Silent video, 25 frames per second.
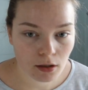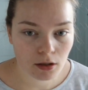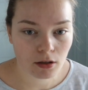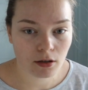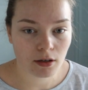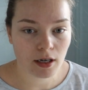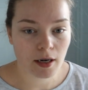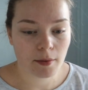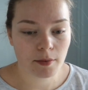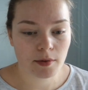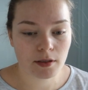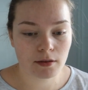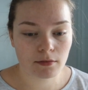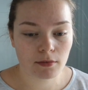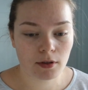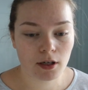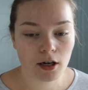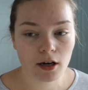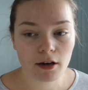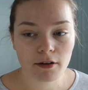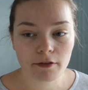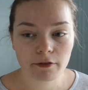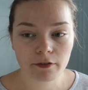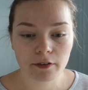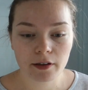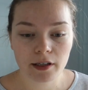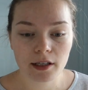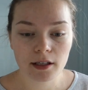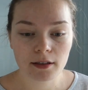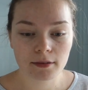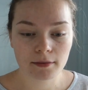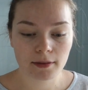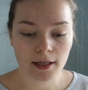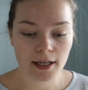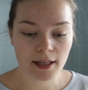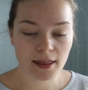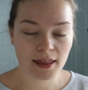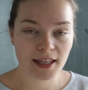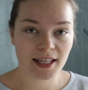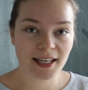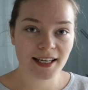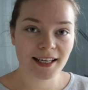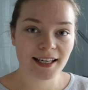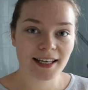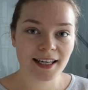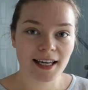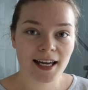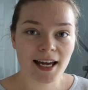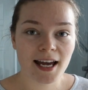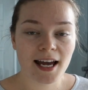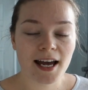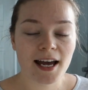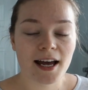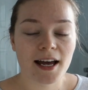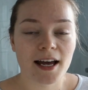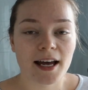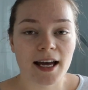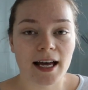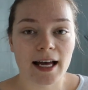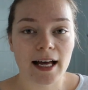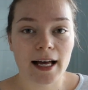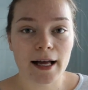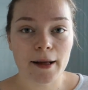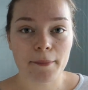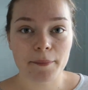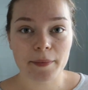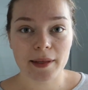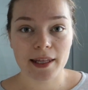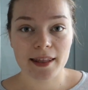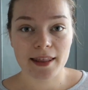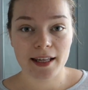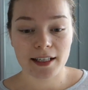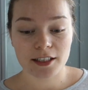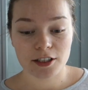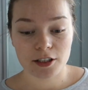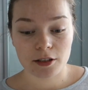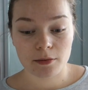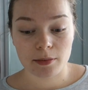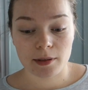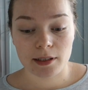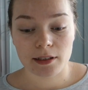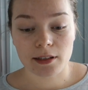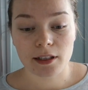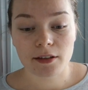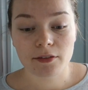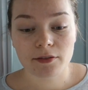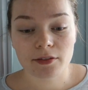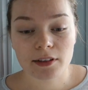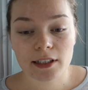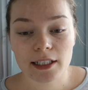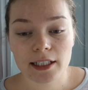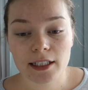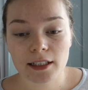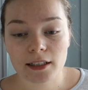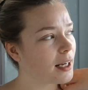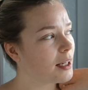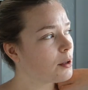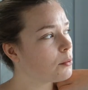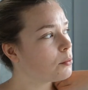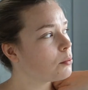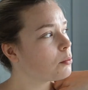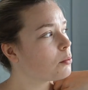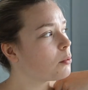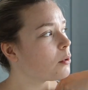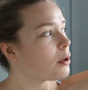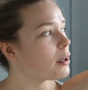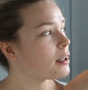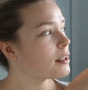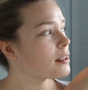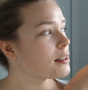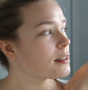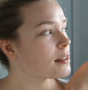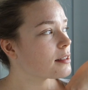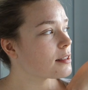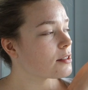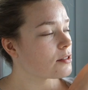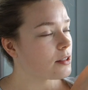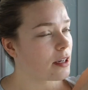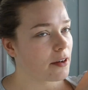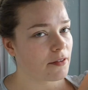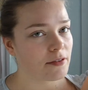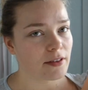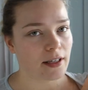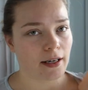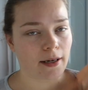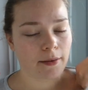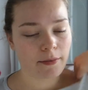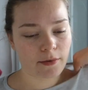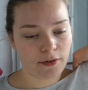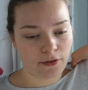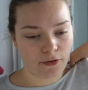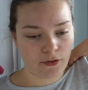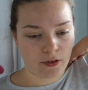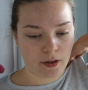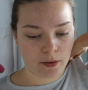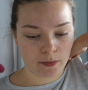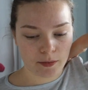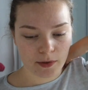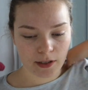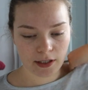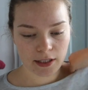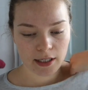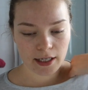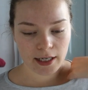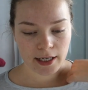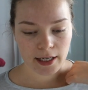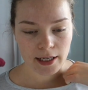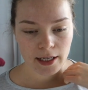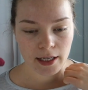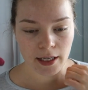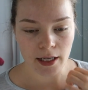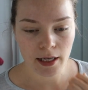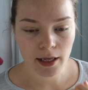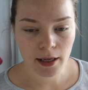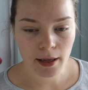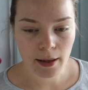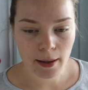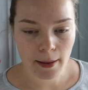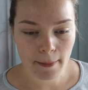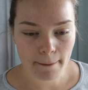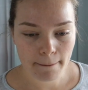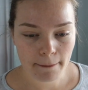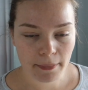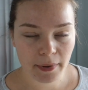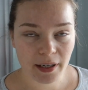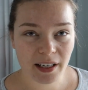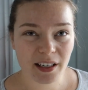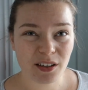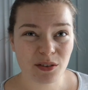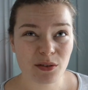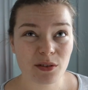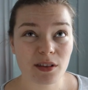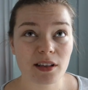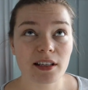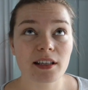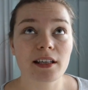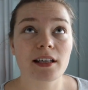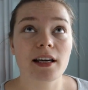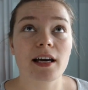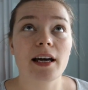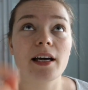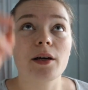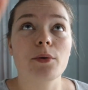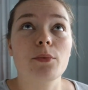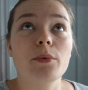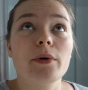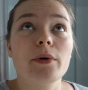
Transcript: grab some coffee, I think. And that should be lovely. I want to have time to film today, but I don't think I